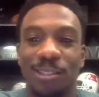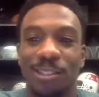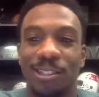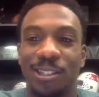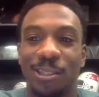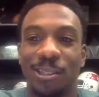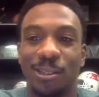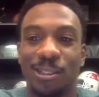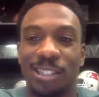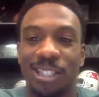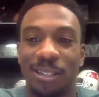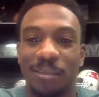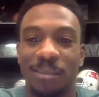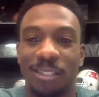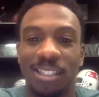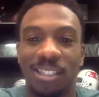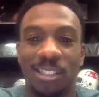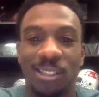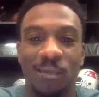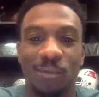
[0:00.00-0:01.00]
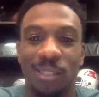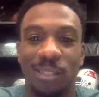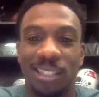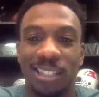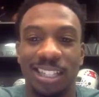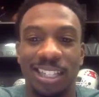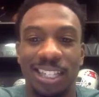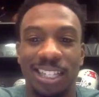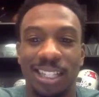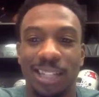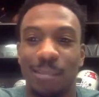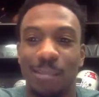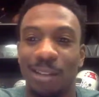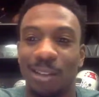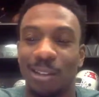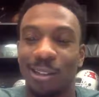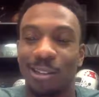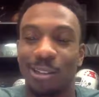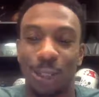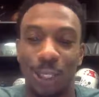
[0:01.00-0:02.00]
It's something that you've been thinking
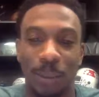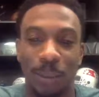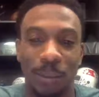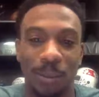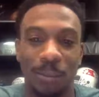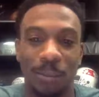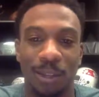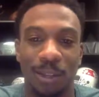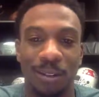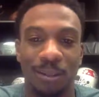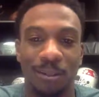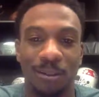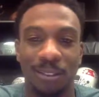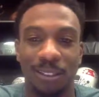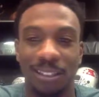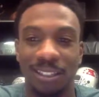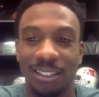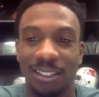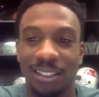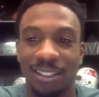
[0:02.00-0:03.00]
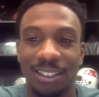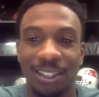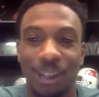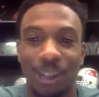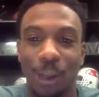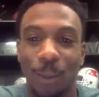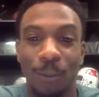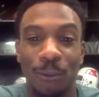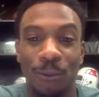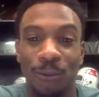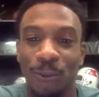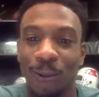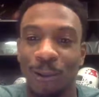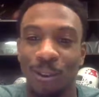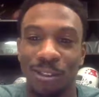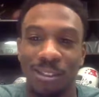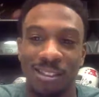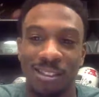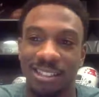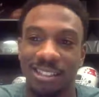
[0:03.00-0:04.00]
about and dreaming about and hoping for
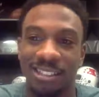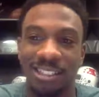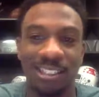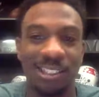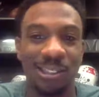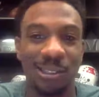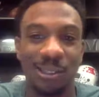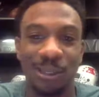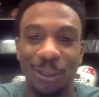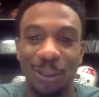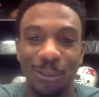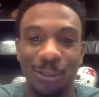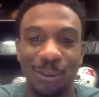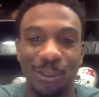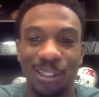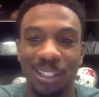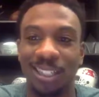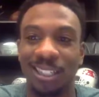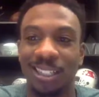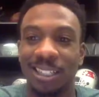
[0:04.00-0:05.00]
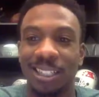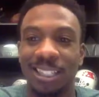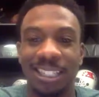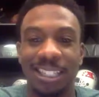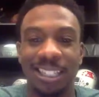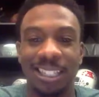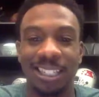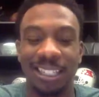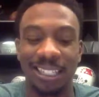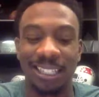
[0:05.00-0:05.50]
since, you were a young kid.